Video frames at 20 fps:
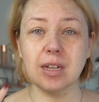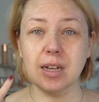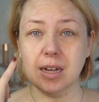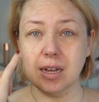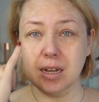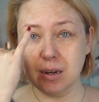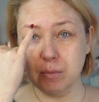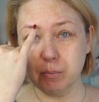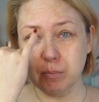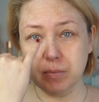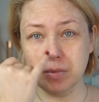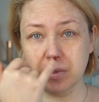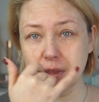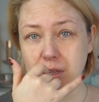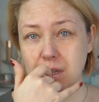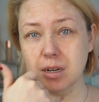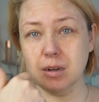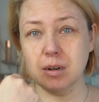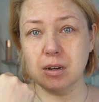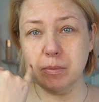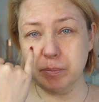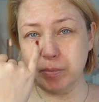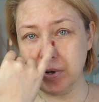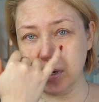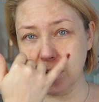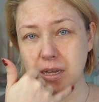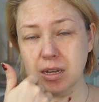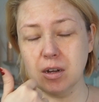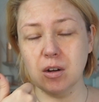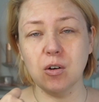and then
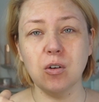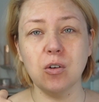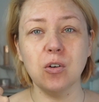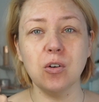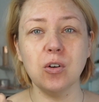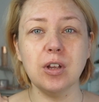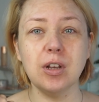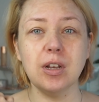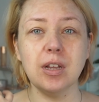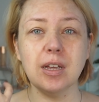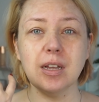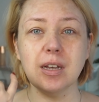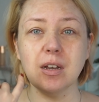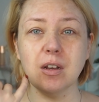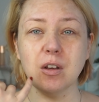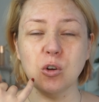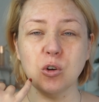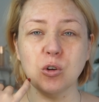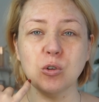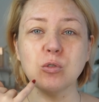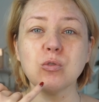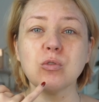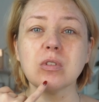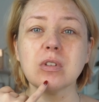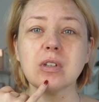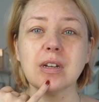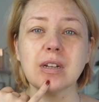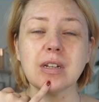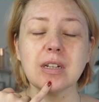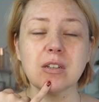my oily nose
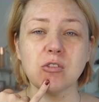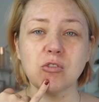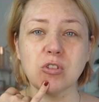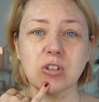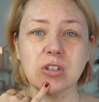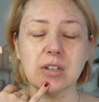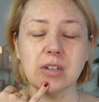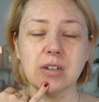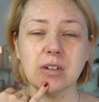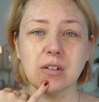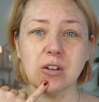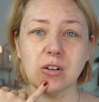and chin